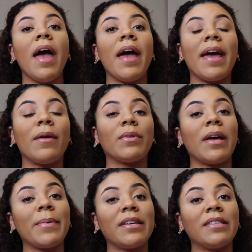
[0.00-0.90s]
And with
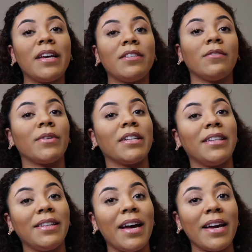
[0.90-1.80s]
that being said, don't forget to
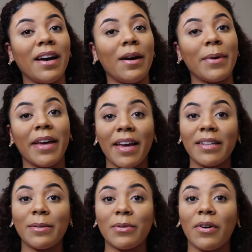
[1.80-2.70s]
like, comment,
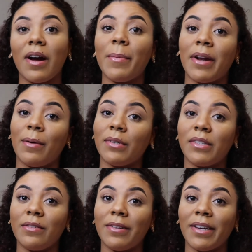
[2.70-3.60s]
and subscribe, and I will
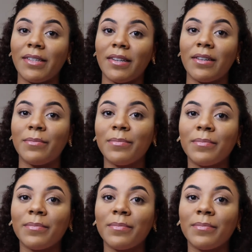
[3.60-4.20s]
see you next time.